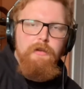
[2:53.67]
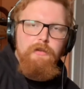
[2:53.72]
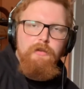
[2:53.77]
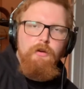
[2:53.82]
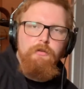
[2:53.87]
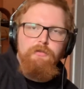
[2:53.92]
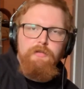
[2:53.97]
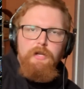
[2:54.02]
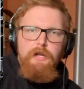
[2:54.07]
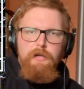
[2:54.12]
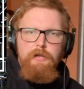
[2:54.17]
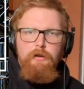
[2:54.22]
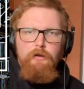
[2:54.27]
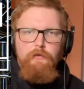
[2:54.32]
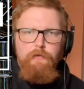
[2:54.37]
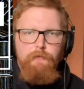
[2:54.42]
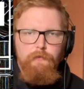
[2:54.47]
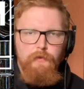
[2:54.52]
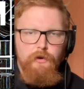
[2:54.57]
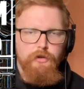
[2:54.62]
Ghost
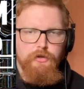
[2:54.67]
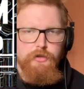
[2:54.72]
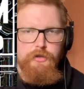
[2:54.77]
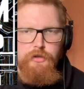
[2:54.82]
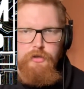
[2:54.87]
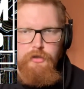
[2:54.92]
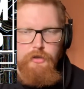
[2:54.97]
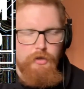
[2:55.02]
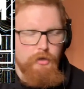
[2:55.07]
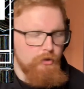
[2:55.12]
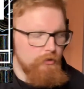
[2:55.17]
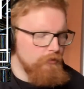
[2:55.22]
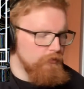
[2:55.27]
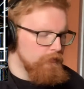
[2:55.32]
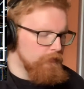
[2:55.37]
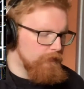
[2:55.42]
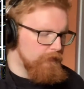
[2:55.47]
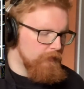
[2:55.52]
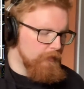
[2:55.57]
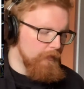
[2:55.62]
Echo version
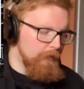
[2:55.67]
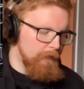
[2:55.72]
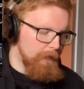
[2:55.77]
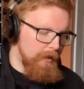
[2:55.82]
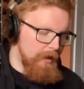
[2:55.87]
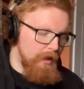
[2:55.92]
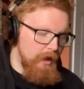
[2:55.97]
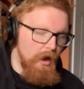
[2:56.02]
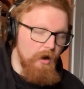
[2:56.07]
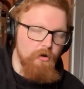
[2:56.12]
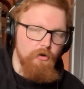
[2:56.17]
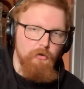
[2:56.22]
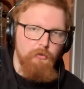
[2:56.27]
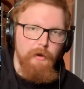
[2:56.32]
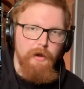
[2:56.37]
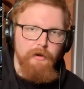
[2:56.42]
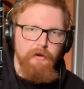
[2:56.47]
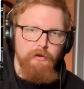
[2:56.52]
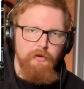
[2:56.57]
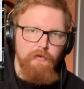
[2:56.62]
2 from
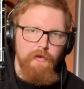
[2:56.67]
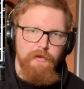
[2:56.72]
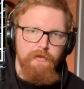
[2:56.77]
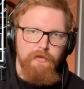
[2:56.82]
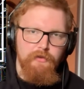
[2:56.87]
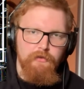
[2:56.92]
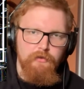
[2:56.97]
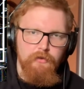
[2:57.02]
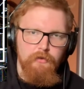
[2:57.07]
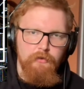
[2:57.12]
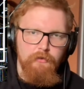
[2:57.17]
Earthquaker Devices.